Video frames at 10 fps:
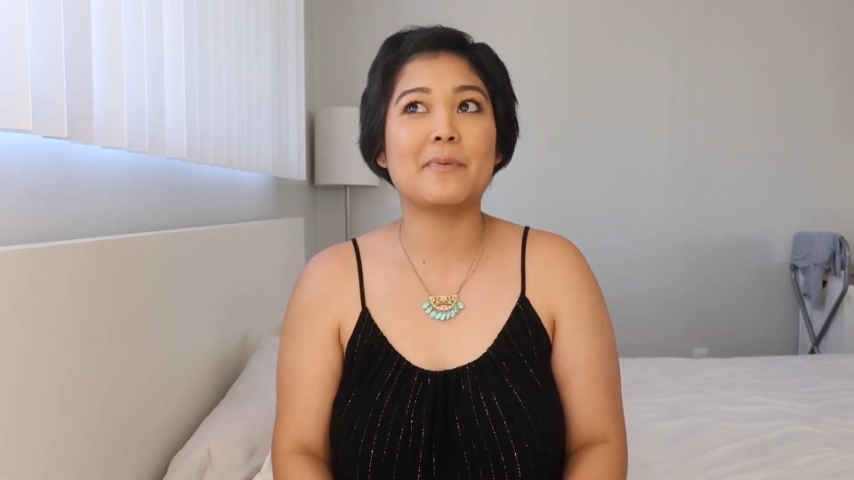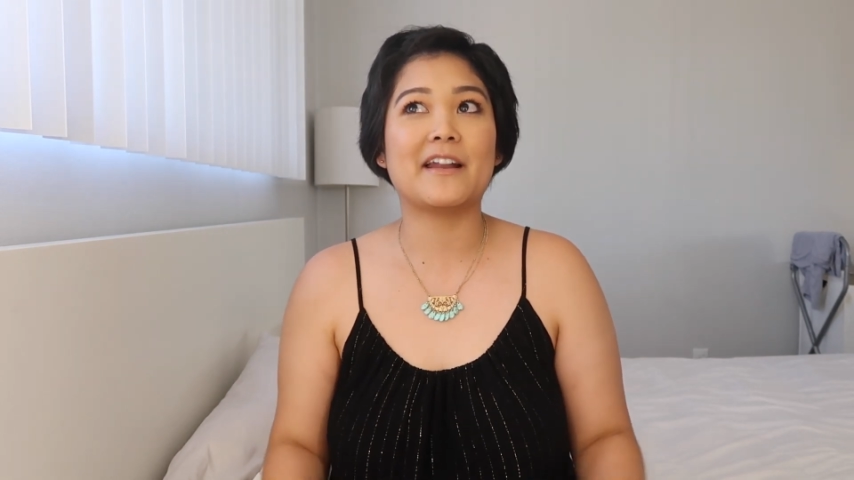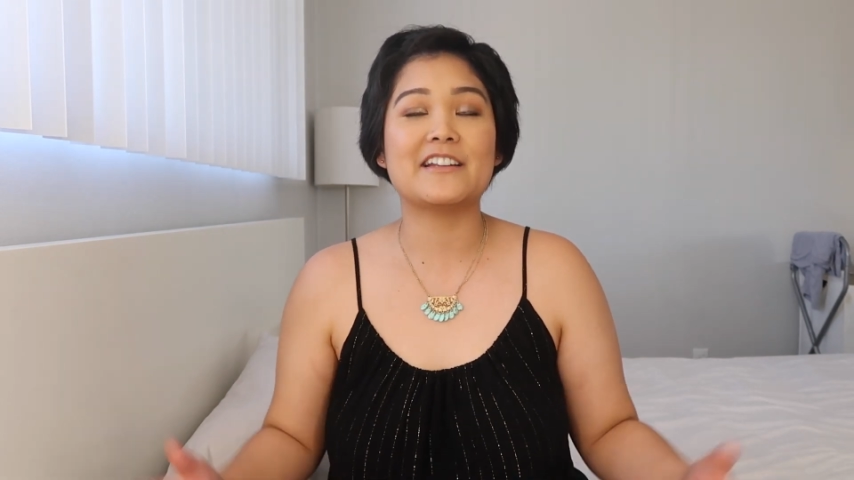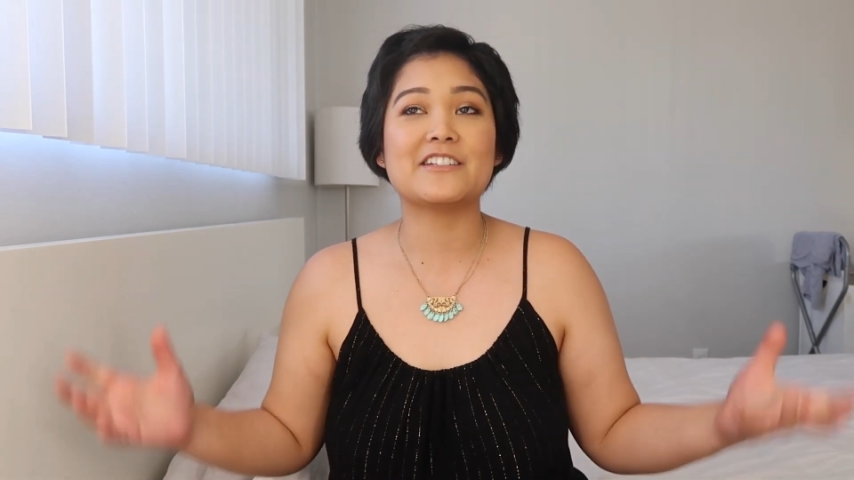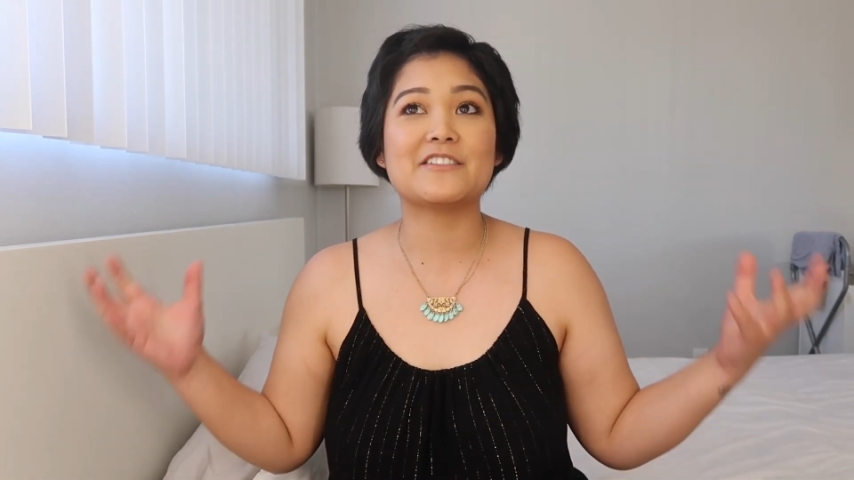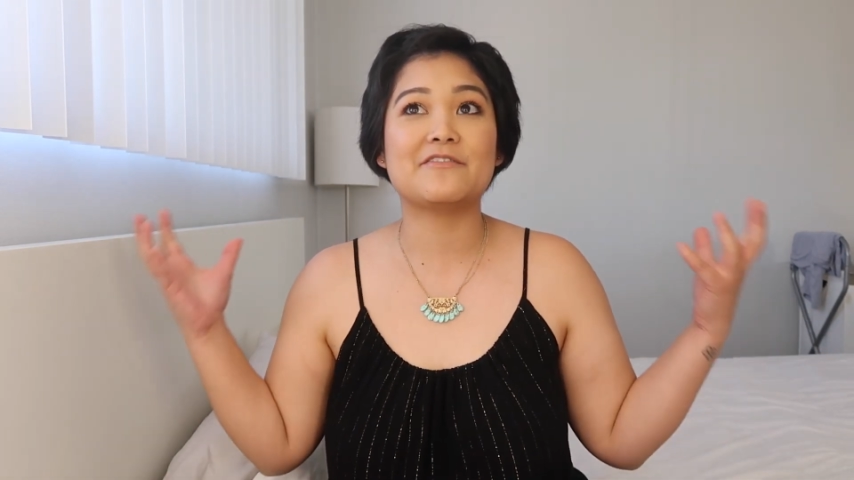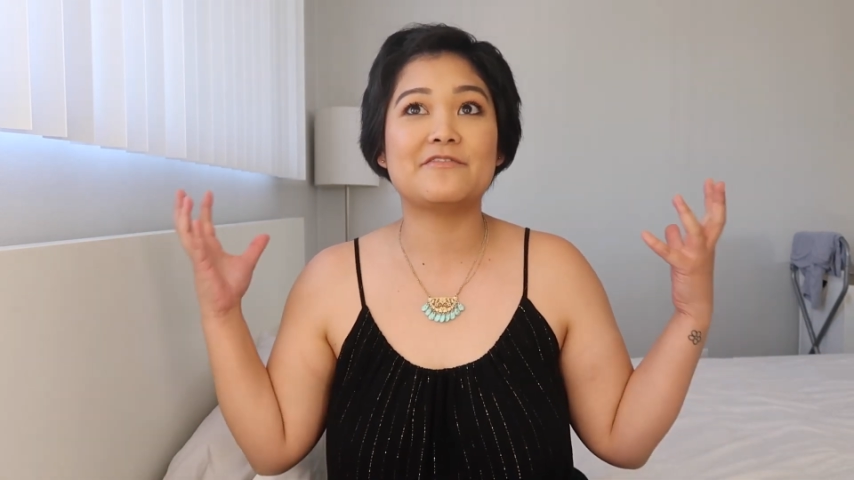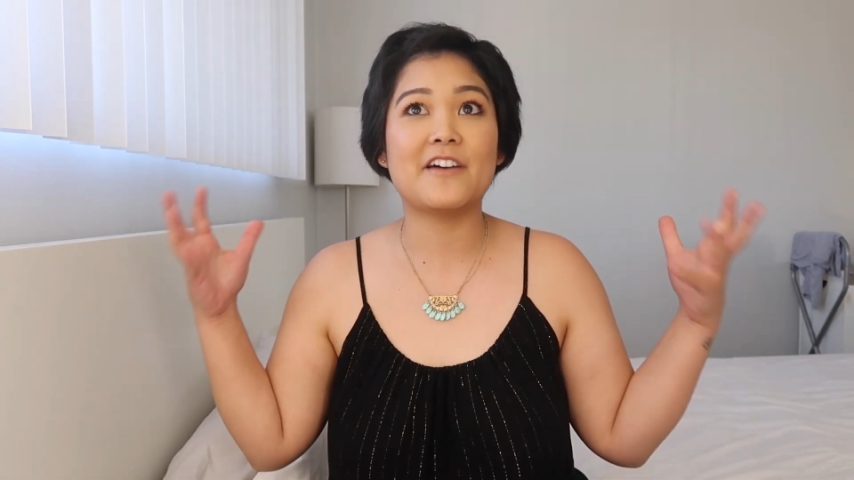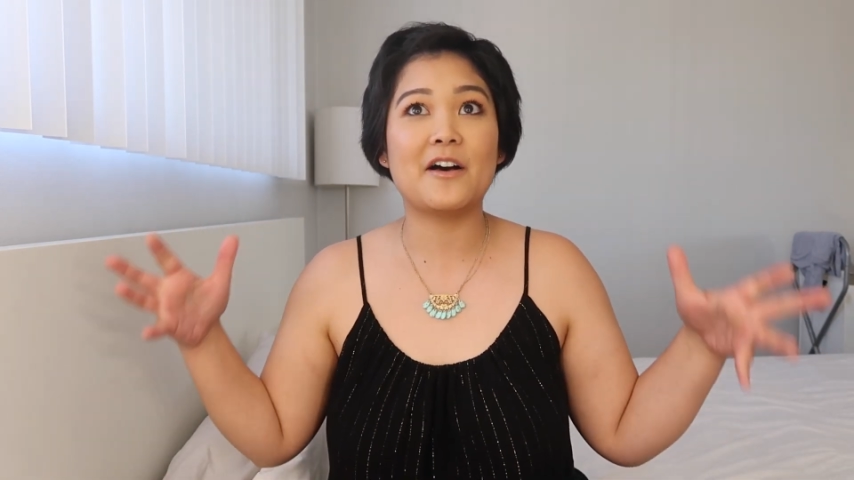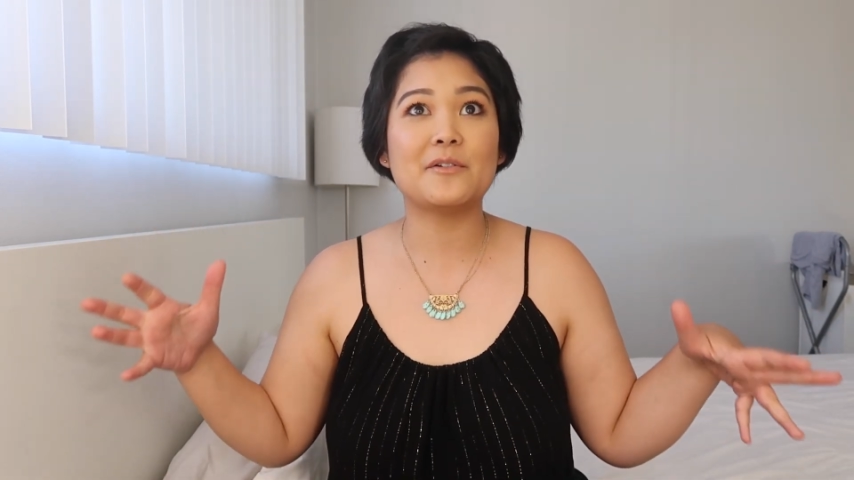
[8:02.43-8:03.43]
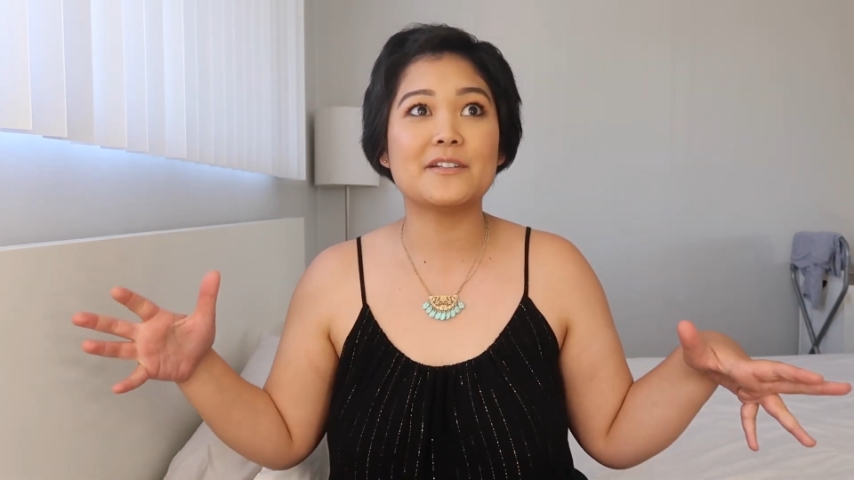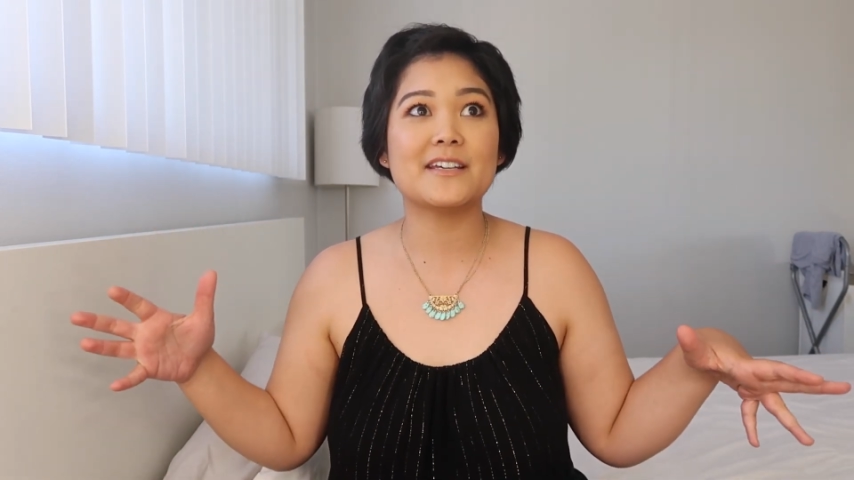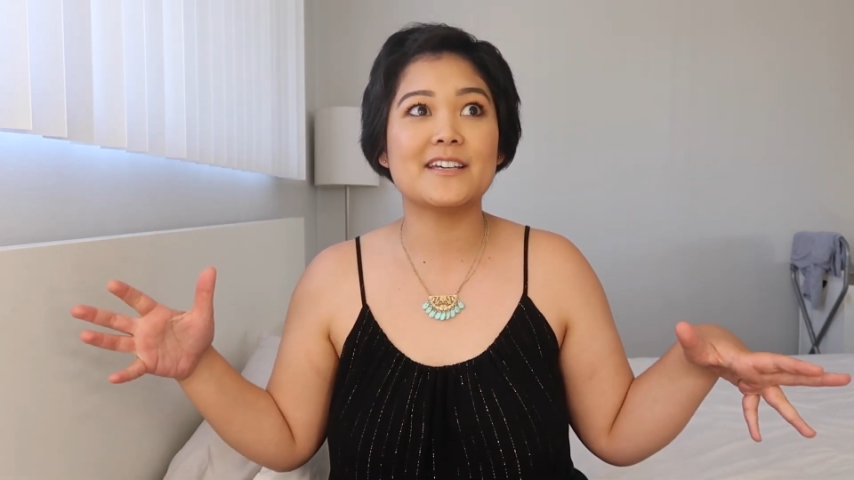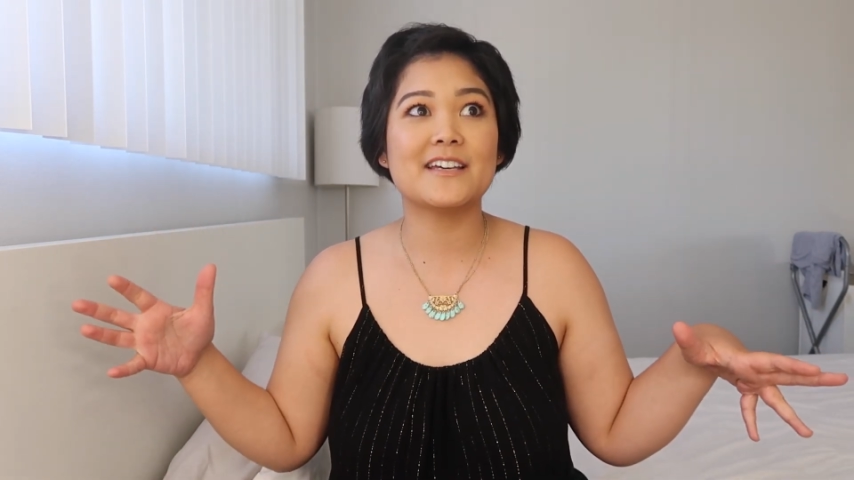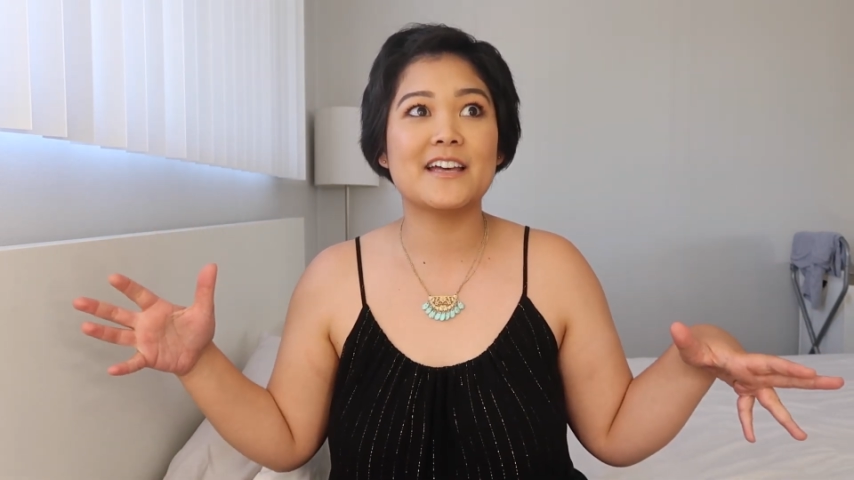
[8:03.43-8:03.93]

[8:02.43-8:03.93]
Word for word: but I just felt